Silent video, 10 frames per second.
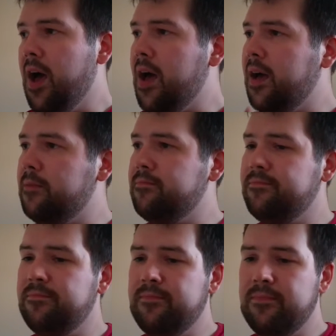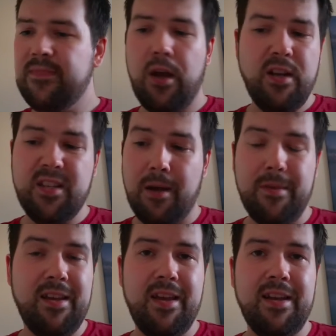The only time
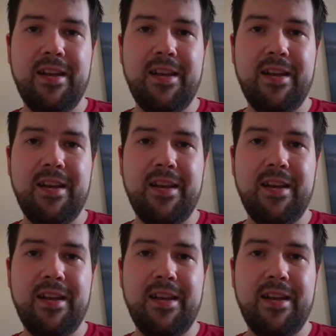it